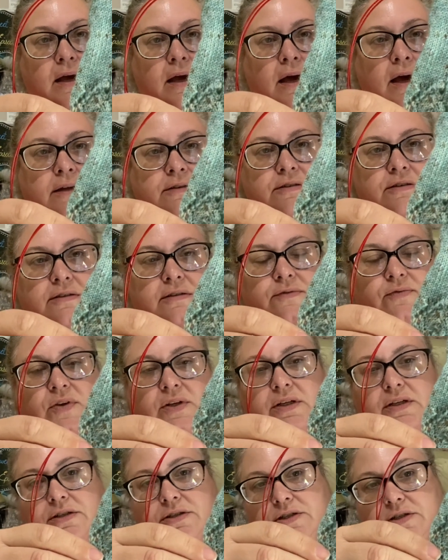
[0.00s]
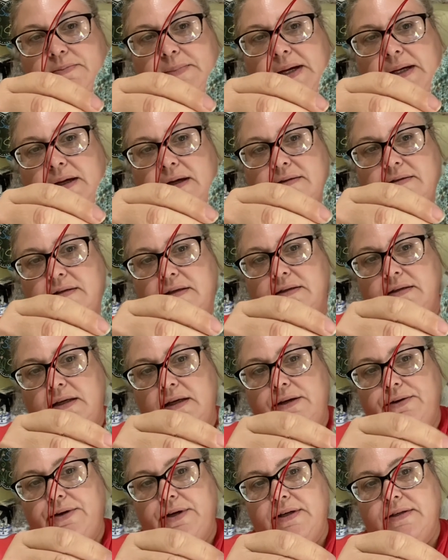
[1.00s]
I just finished my gusset
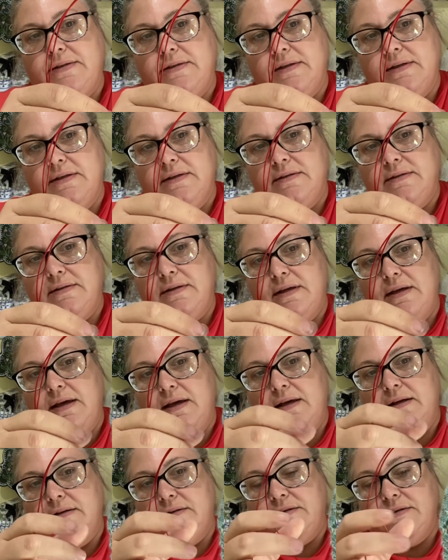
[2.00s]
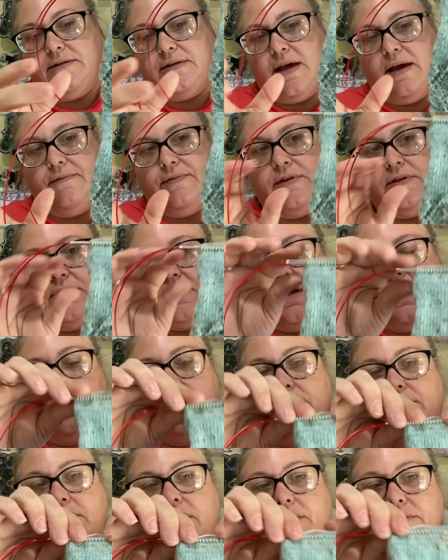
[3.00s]
decreases and I just have the
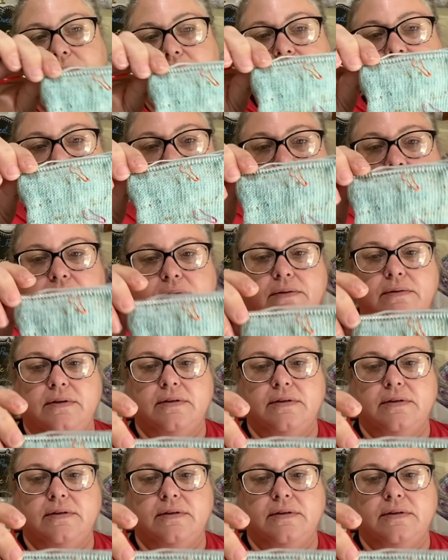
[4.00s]
toe on this one.